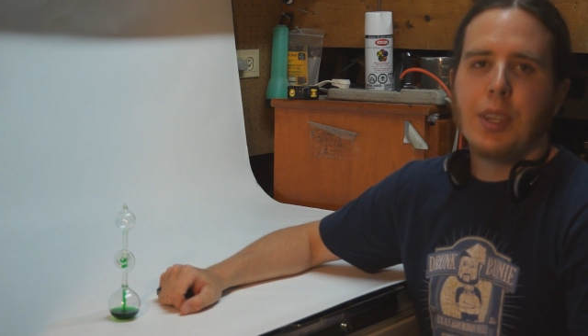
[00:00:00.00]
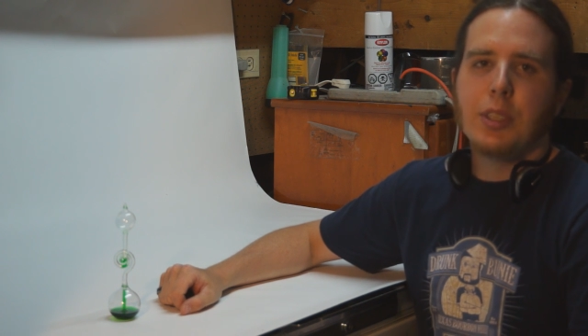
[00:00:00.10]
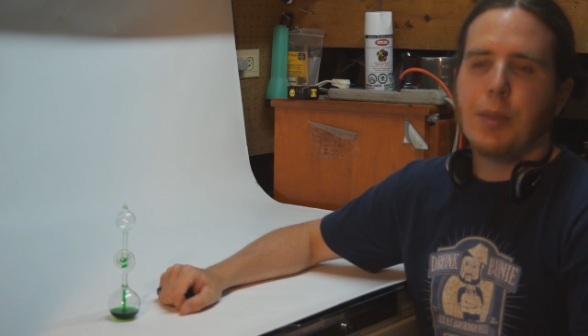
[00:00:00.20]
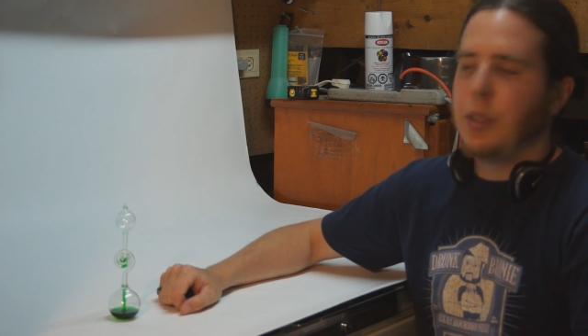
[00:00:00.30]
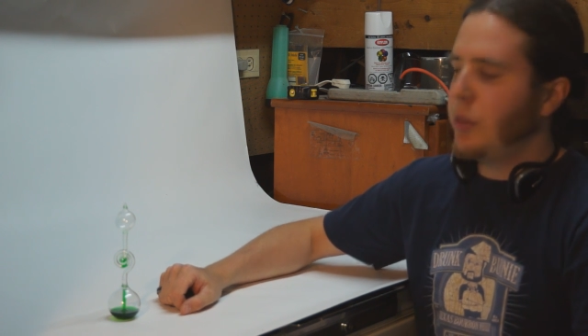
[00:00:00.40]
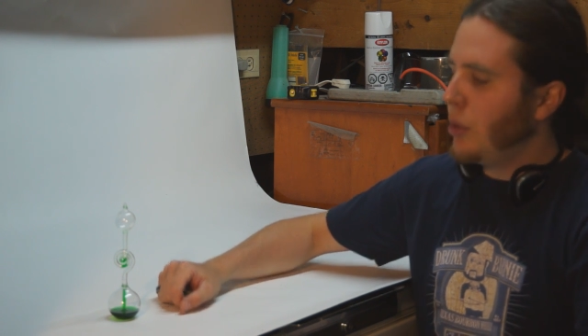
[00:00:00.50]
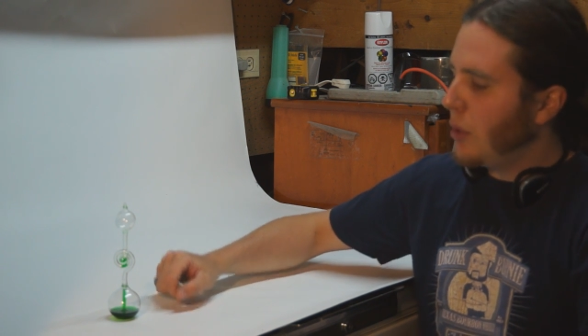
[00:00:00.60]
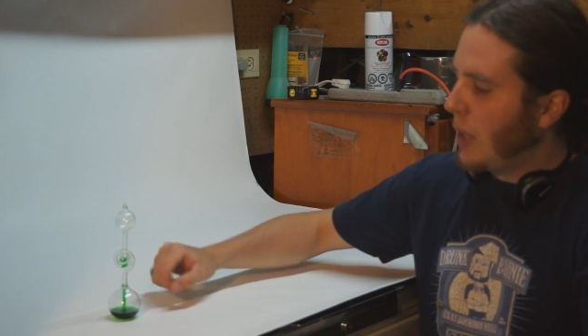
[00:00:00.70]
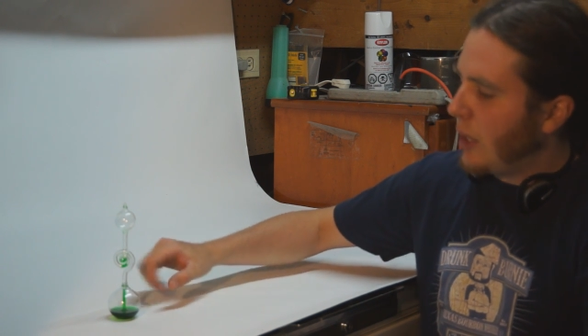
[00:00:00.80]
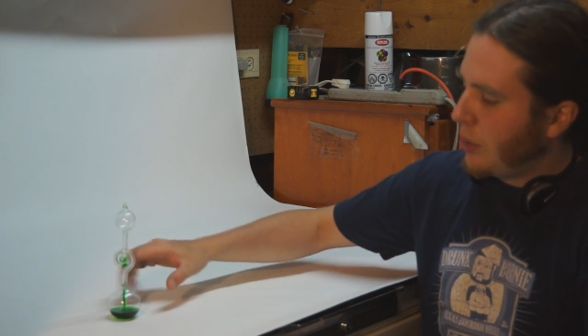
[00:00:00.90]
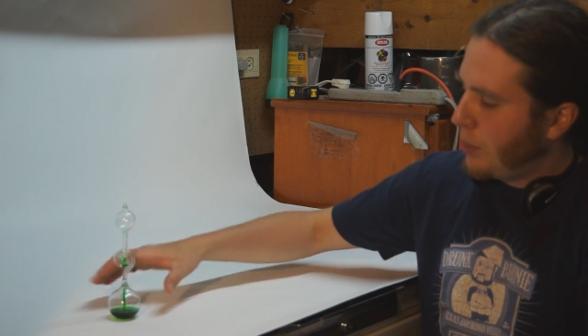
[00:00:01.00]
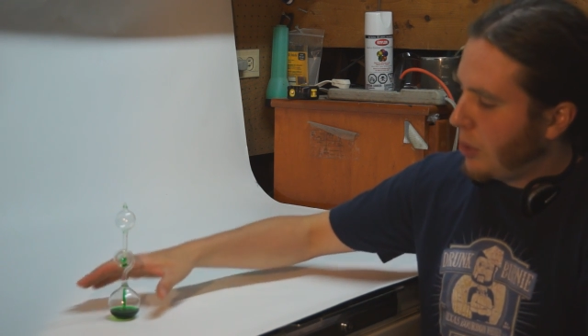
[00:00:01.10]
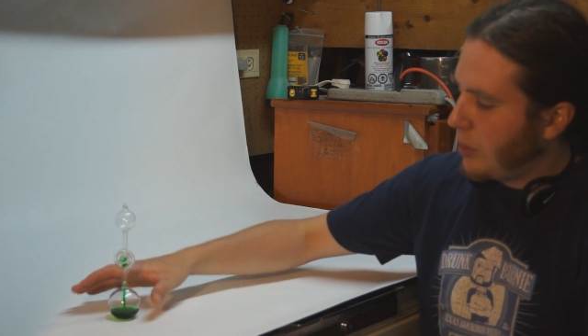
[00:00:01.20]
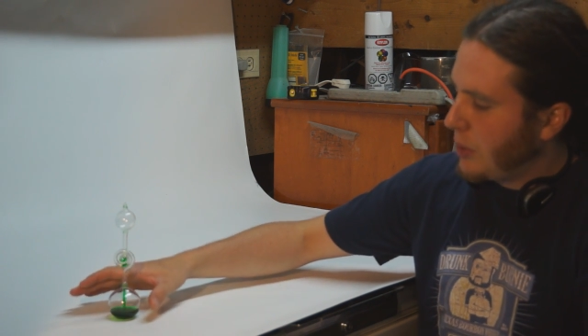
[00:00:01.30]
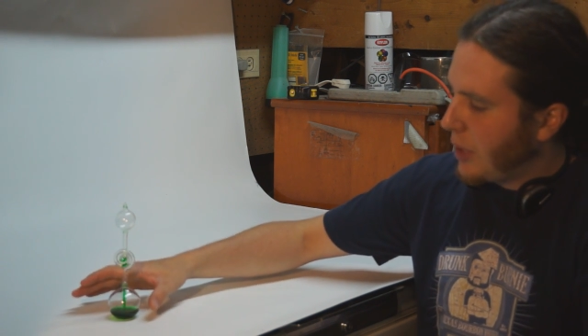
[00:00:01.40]
It's made of two glass
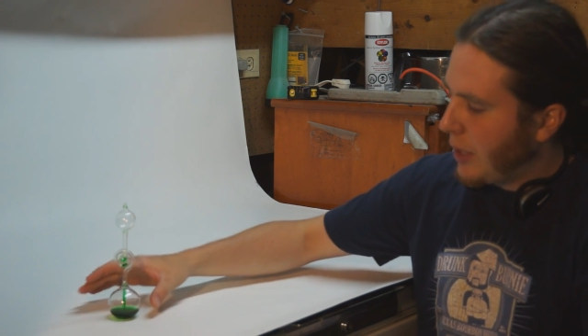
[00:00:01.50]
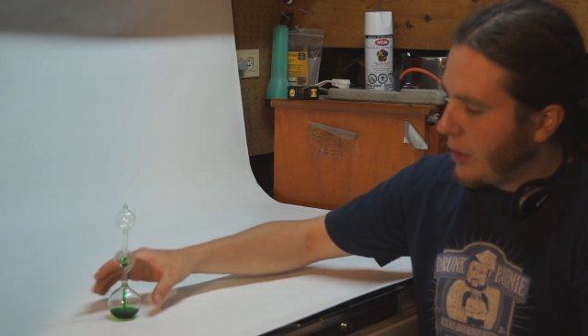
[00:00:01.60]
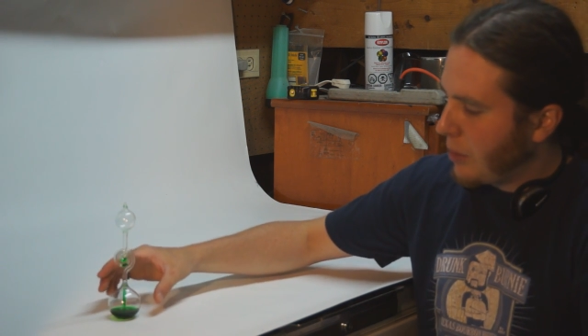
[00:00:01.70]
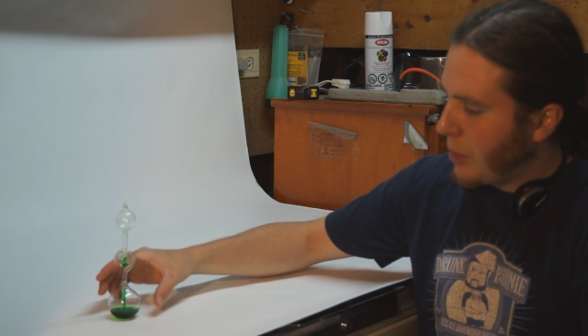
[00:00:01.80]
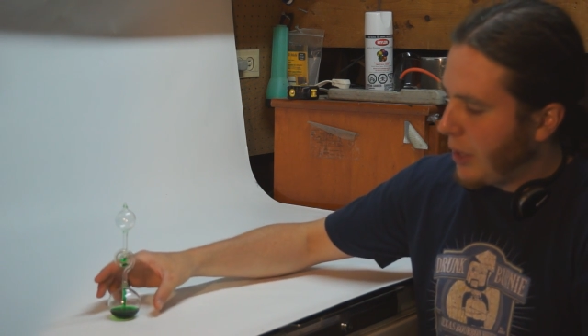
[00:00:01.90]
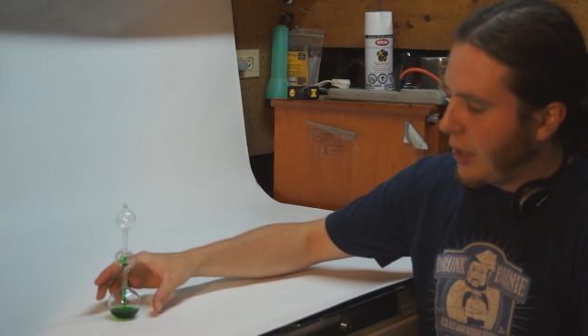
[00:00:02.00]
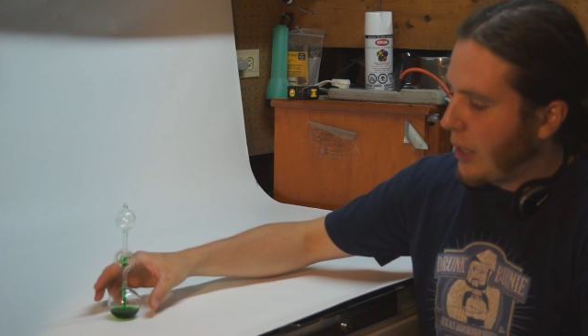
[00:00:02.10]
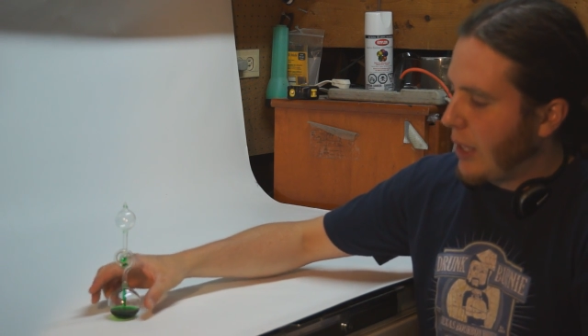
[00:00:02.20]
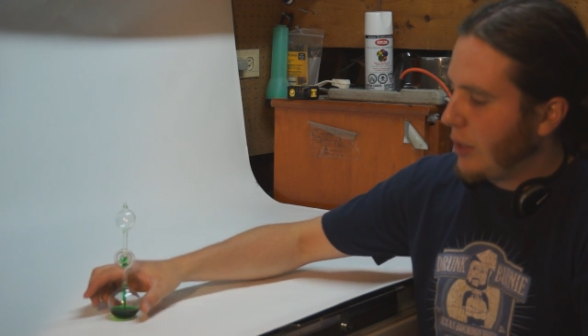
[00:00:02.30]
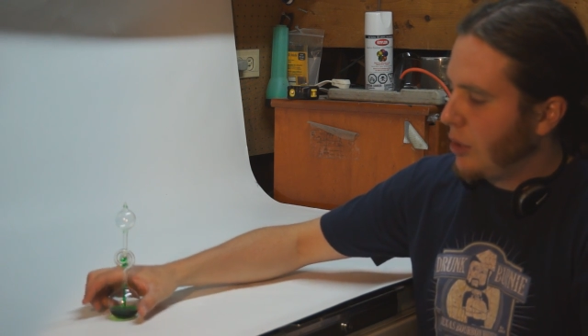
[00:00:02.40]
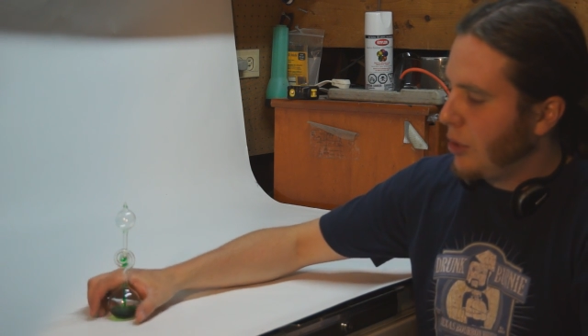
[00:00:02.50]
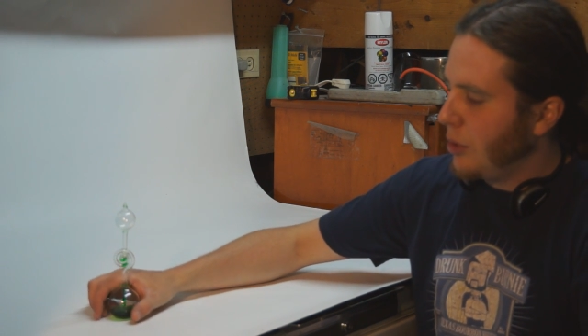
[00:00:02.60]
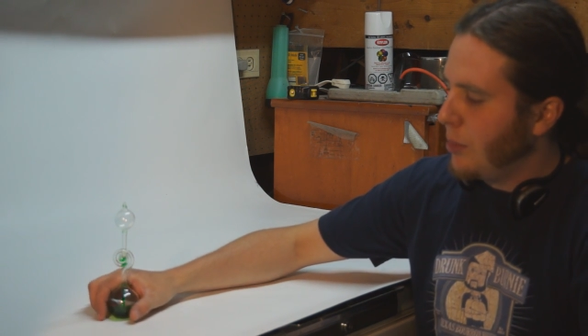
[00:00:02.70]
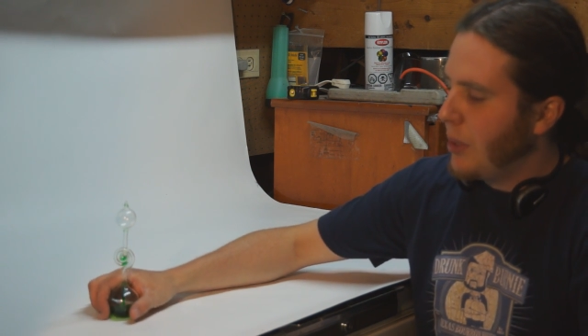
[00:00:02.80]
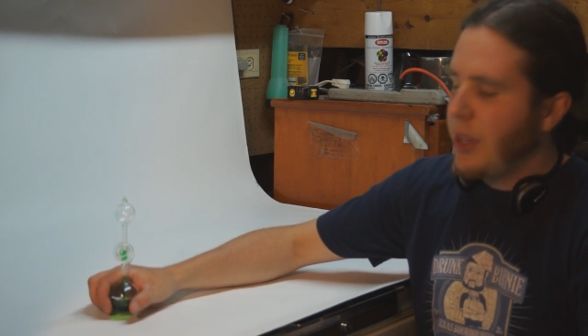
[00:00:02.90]
bulbs connected by a glass
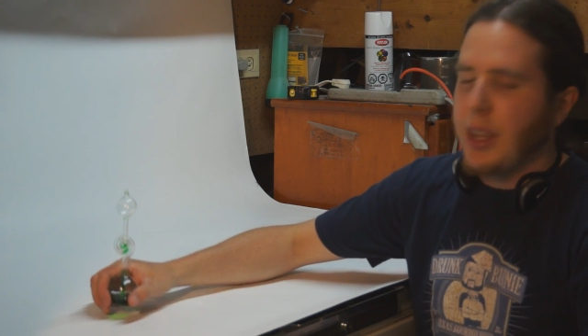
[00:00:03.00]
tube